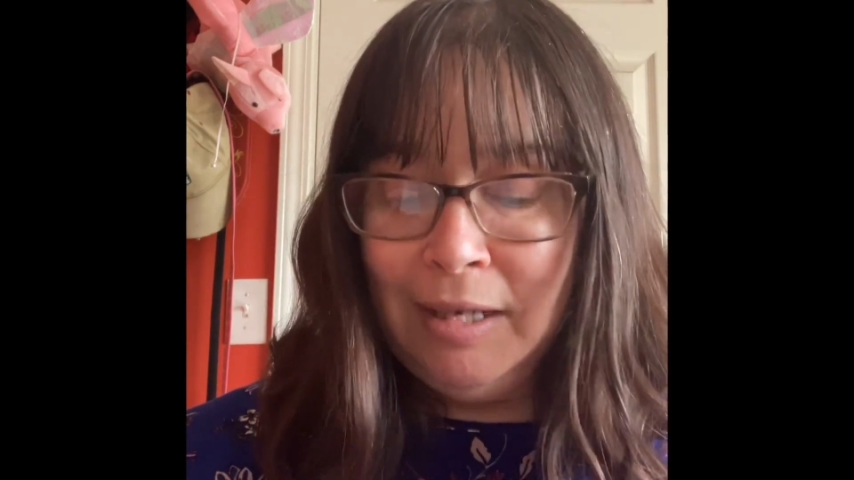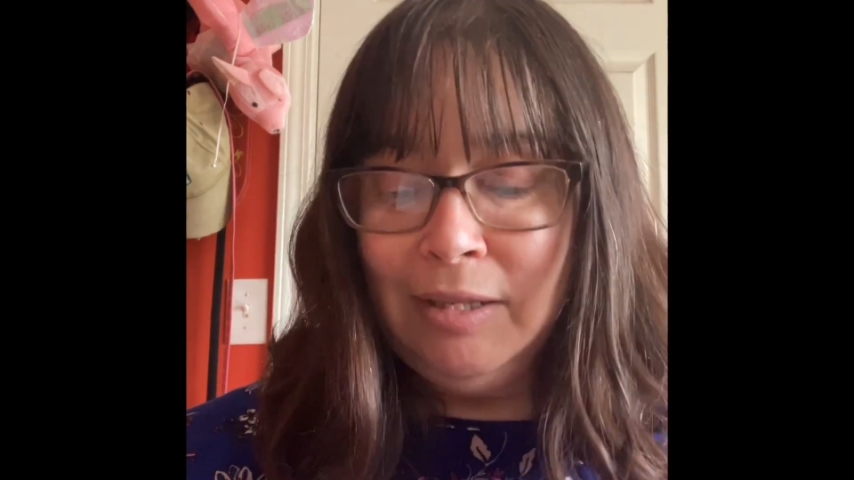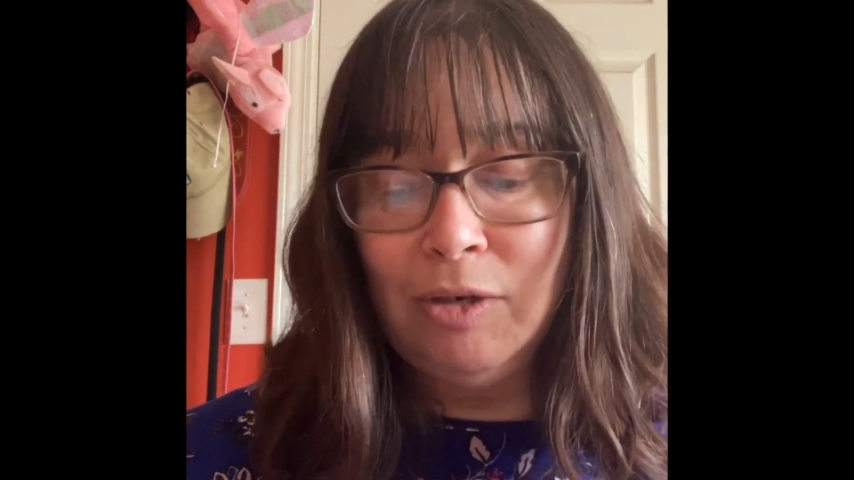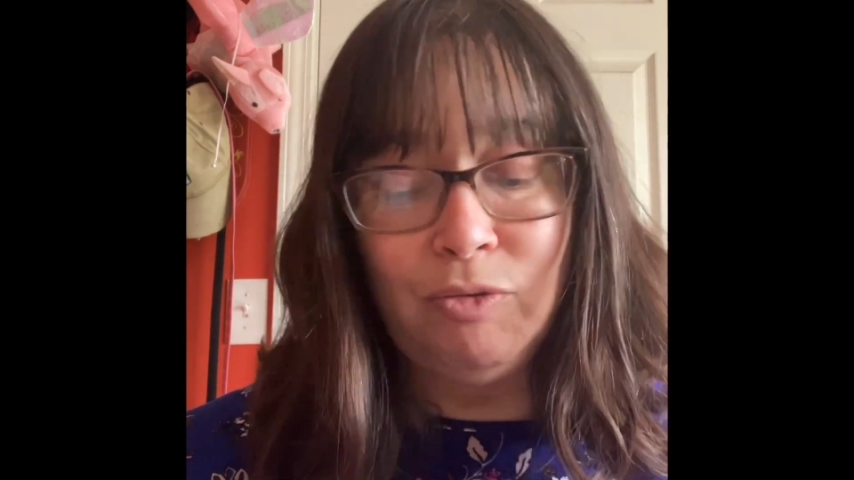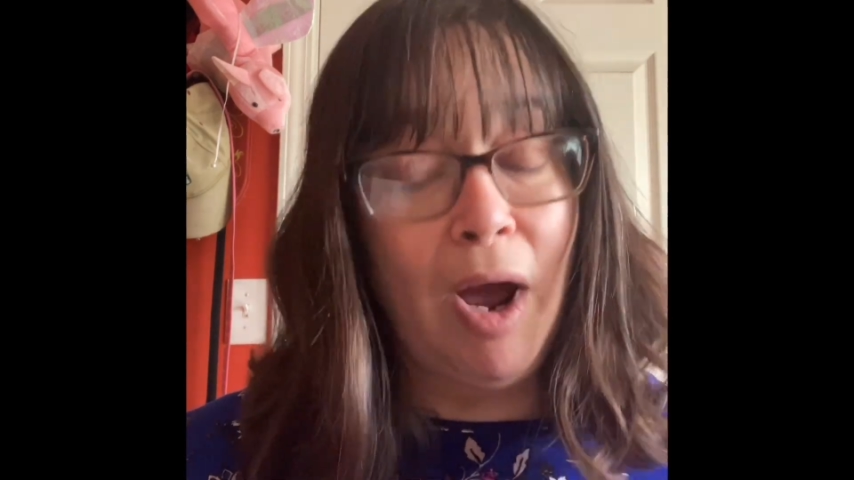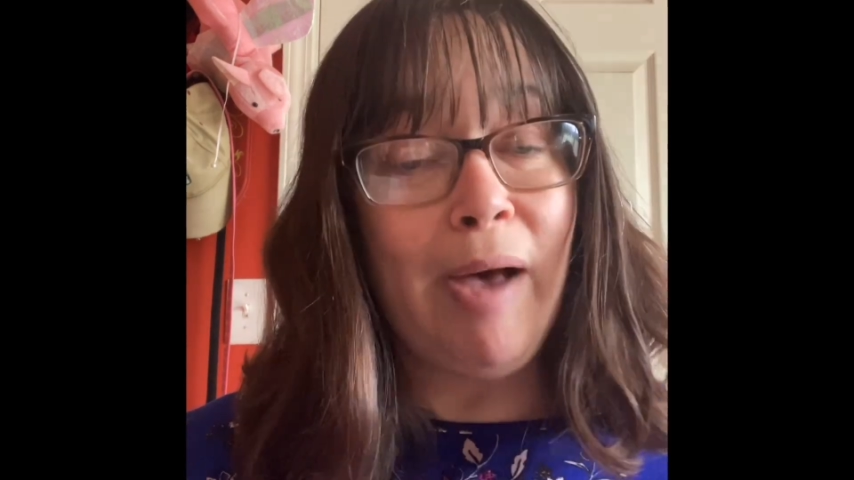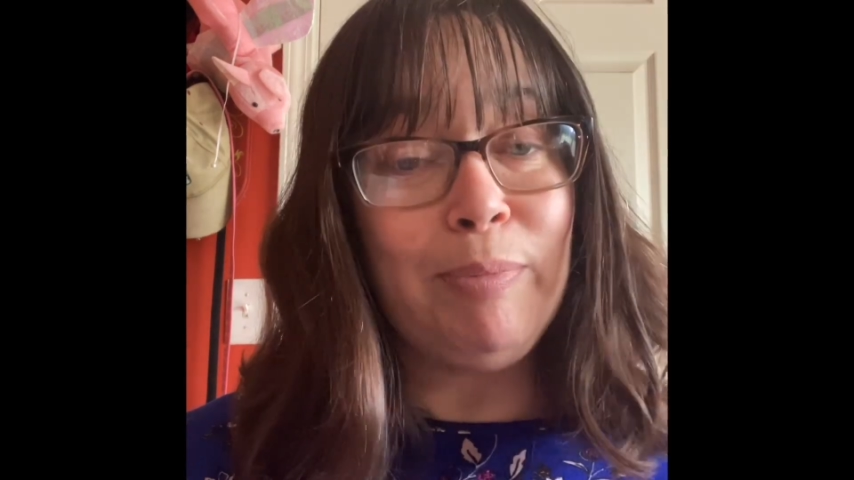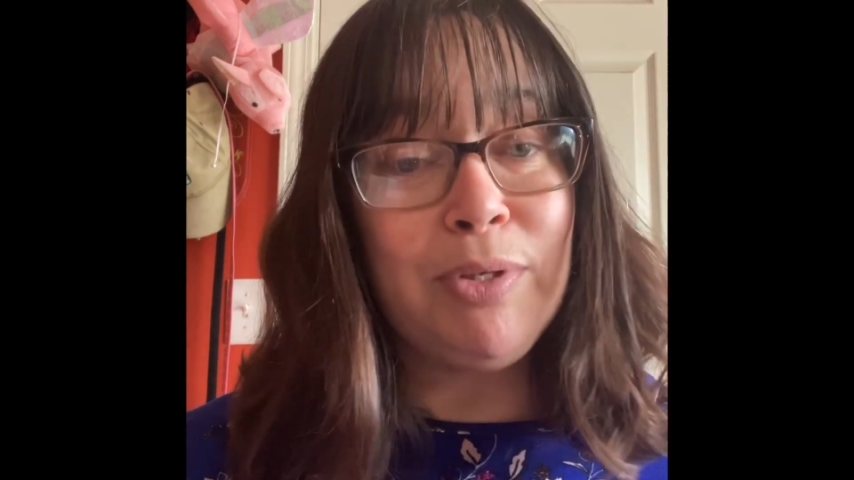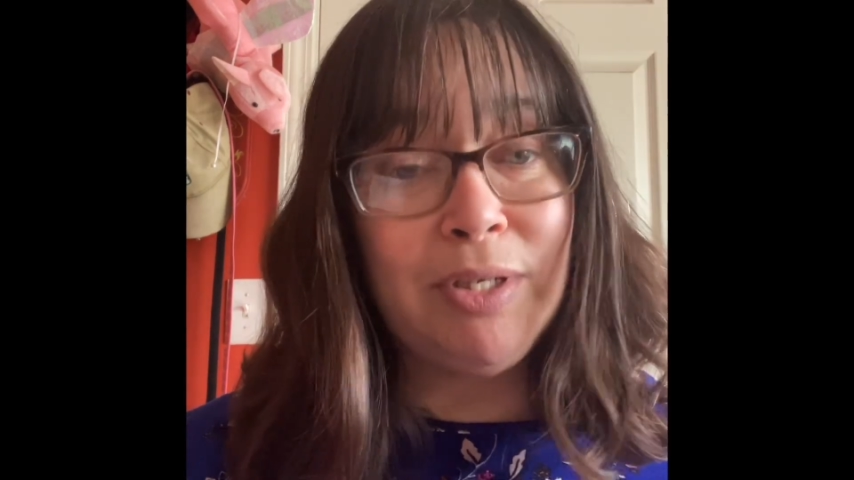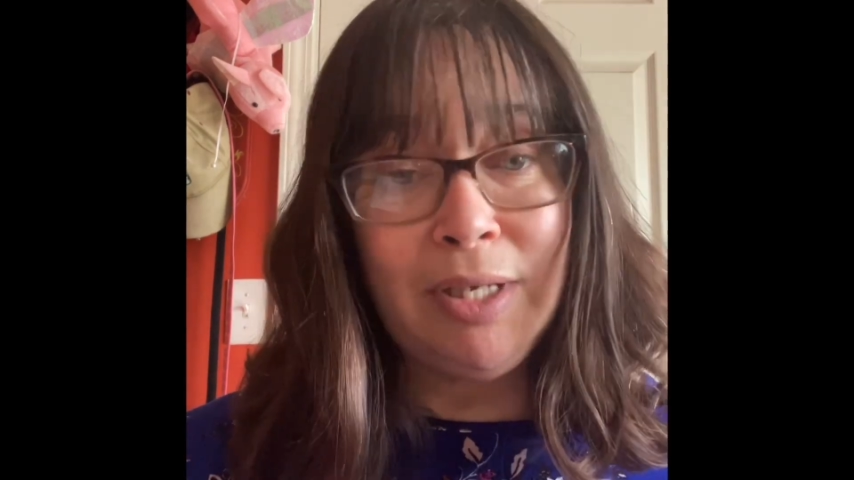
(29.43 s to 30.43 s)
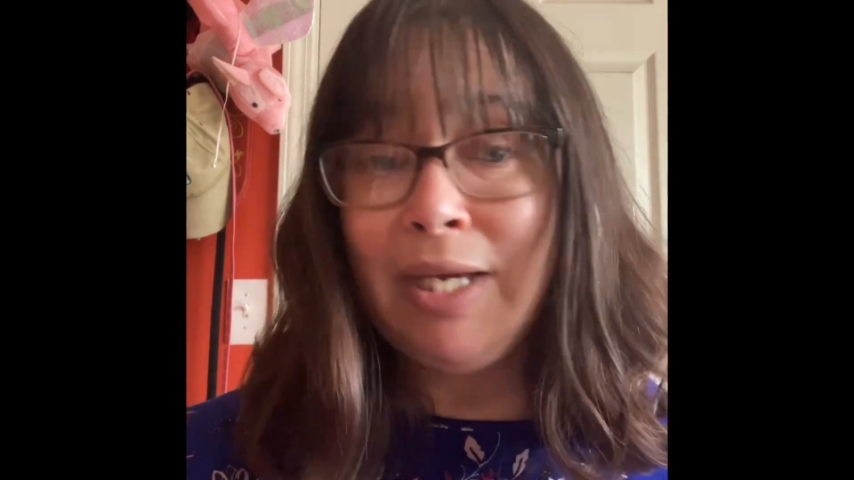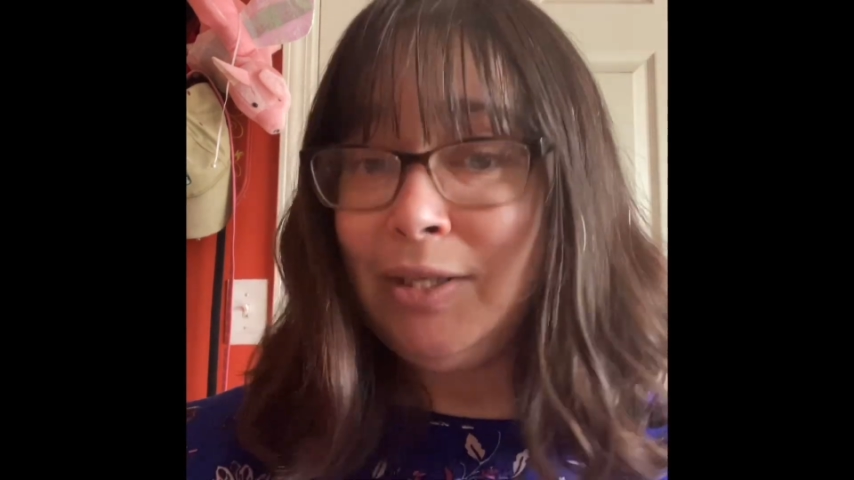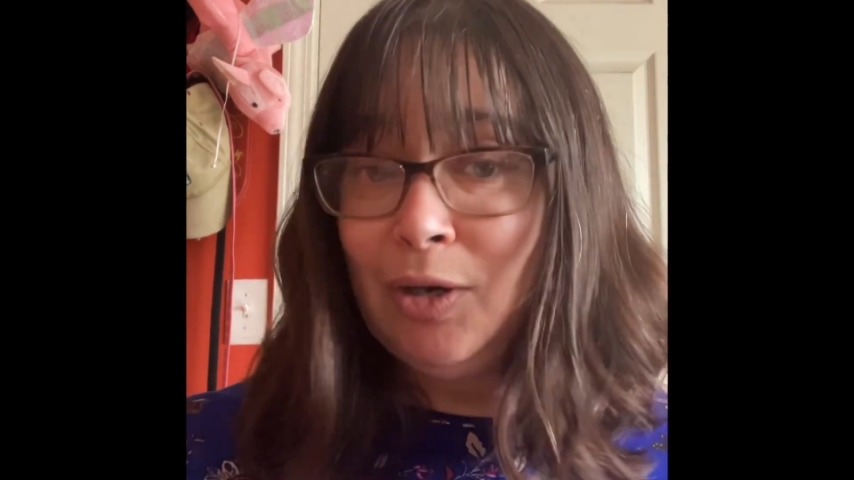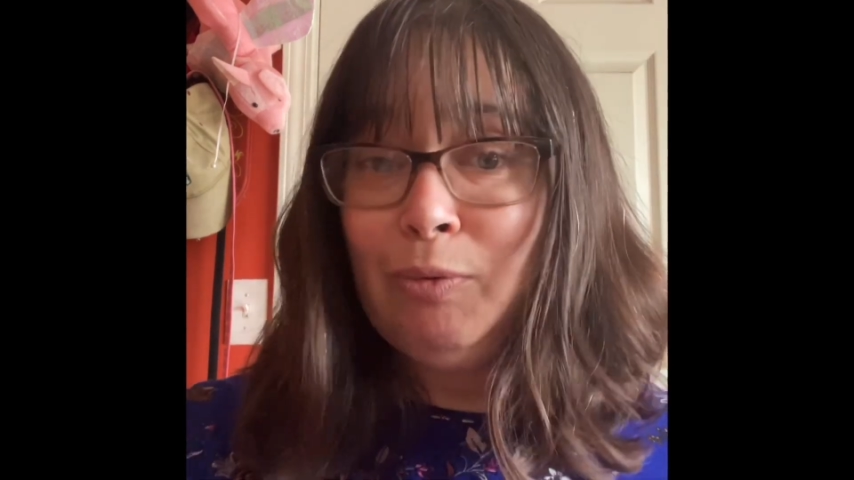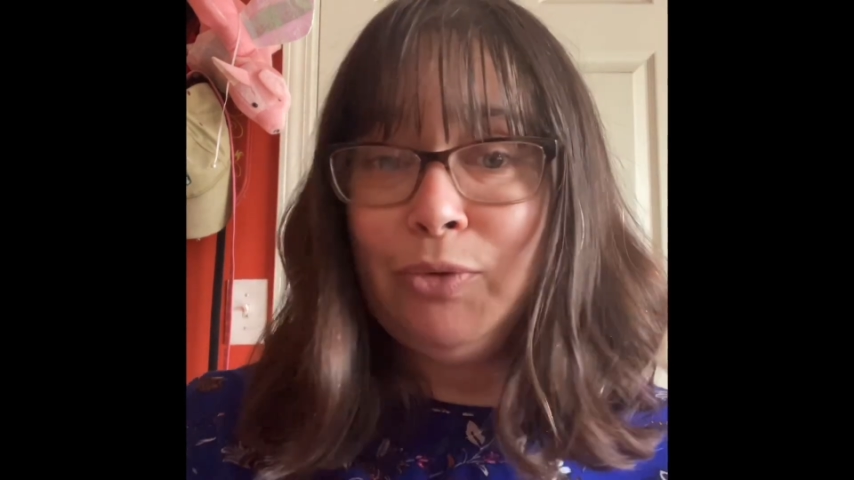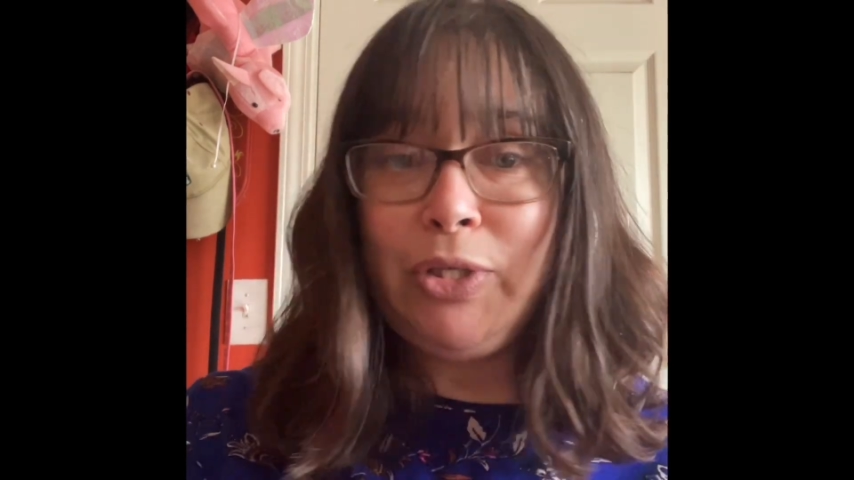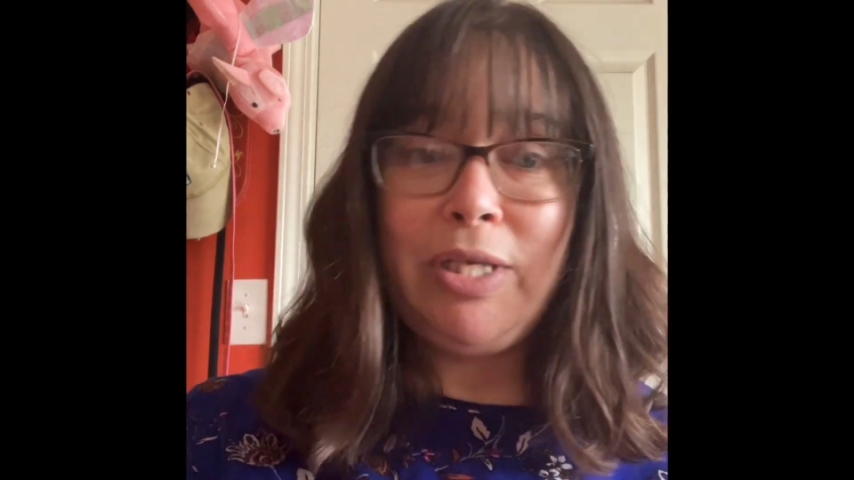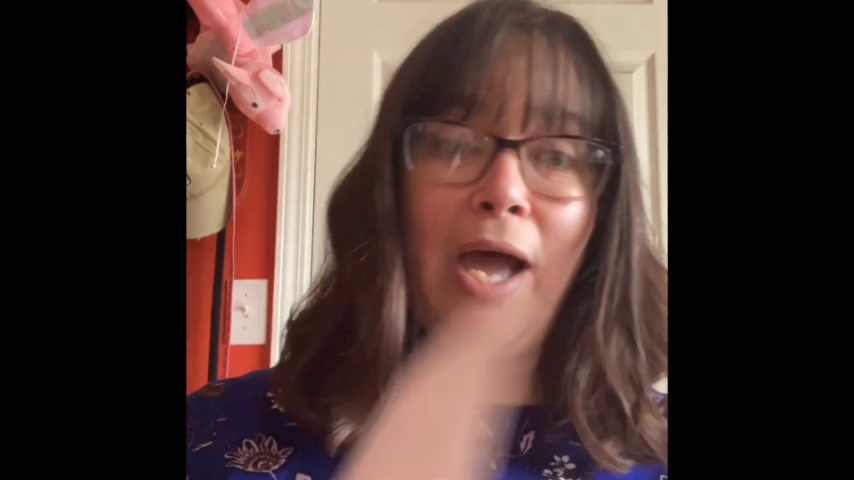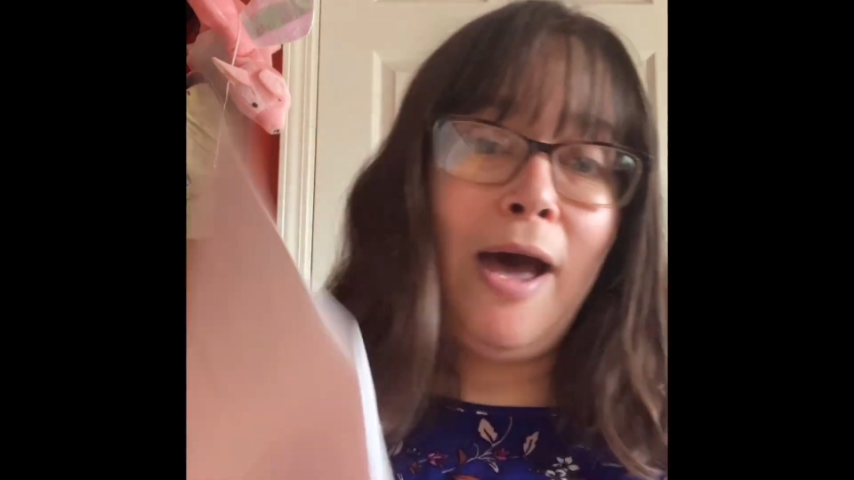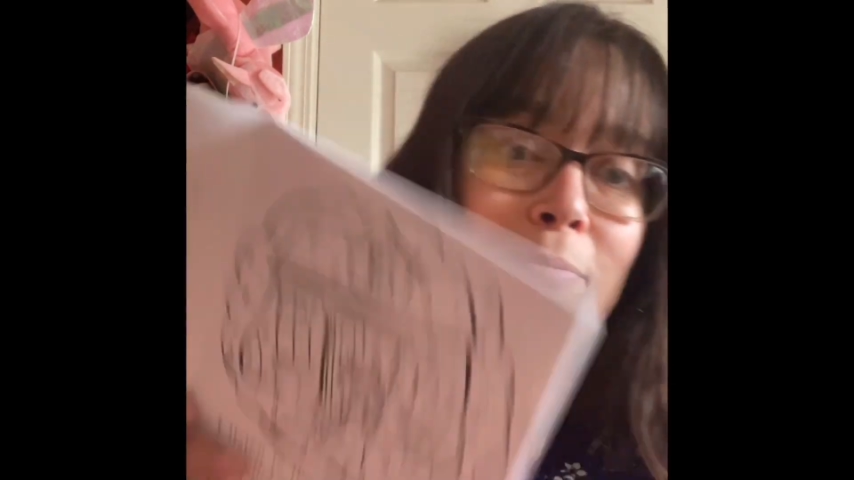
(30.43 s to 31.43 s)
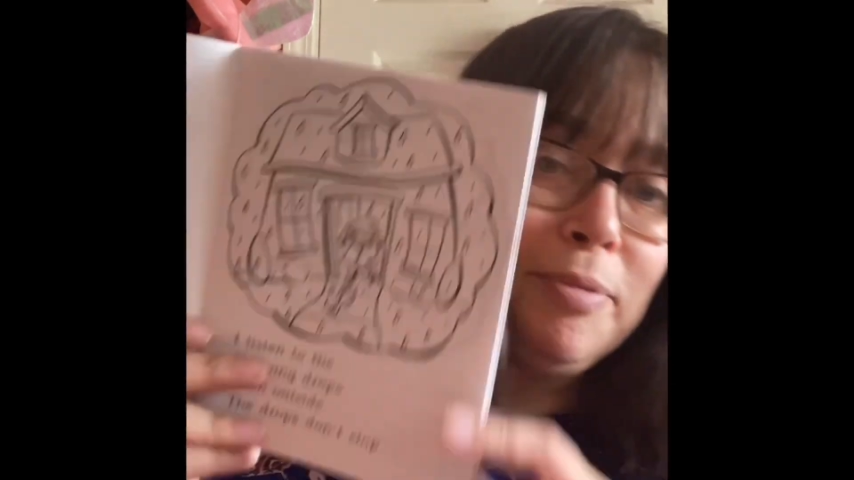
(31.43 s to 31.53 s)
The drops don't stop.